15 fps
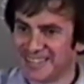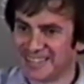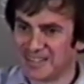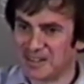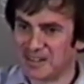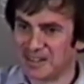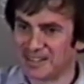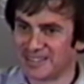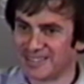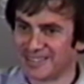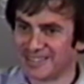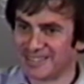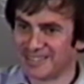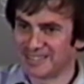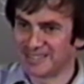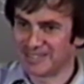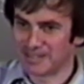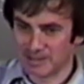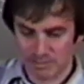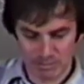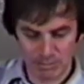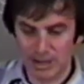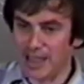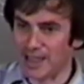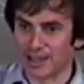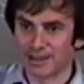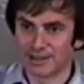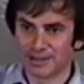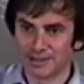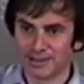got black.
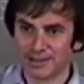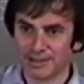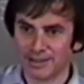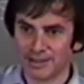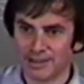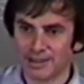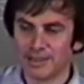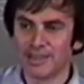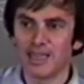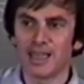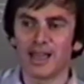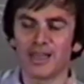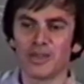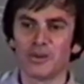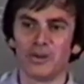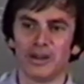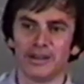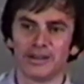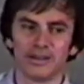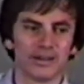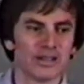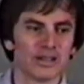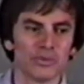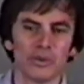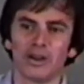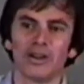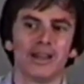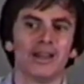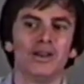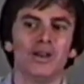The other one is one
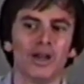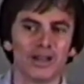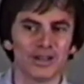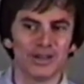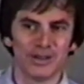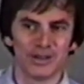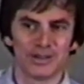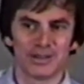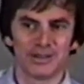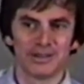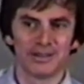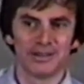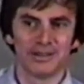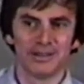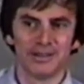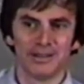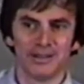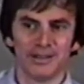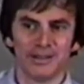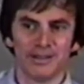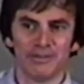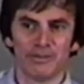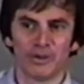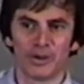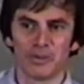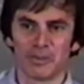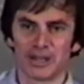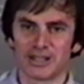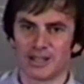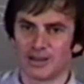I had not used very
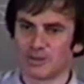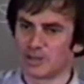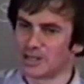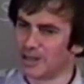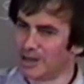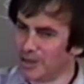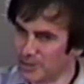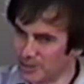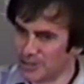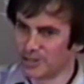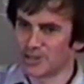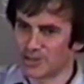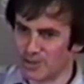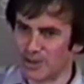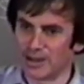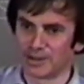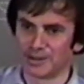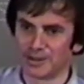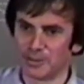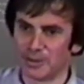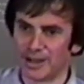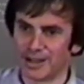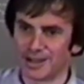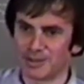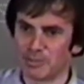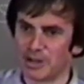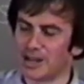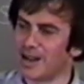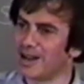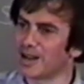much. It was a looser strung racket,
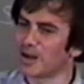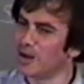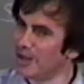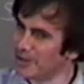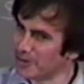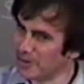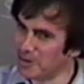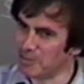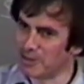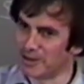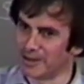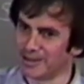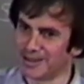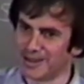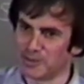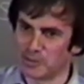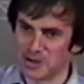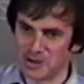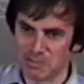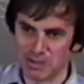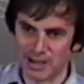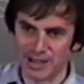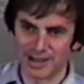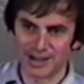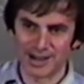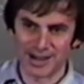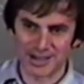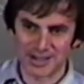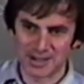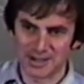but it had a cloth grip on it. And when you played, it
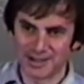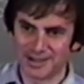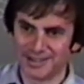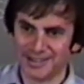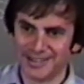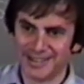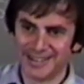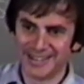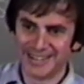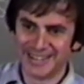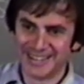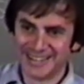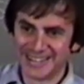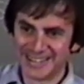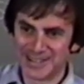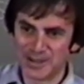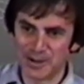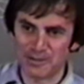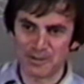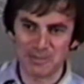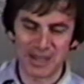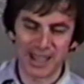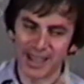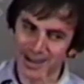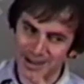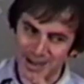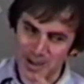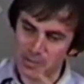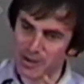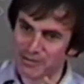actually, dirt from your hand
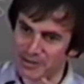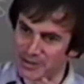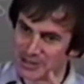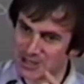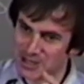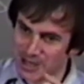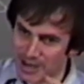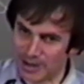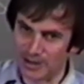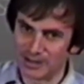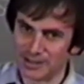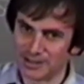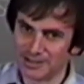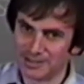came off on the towel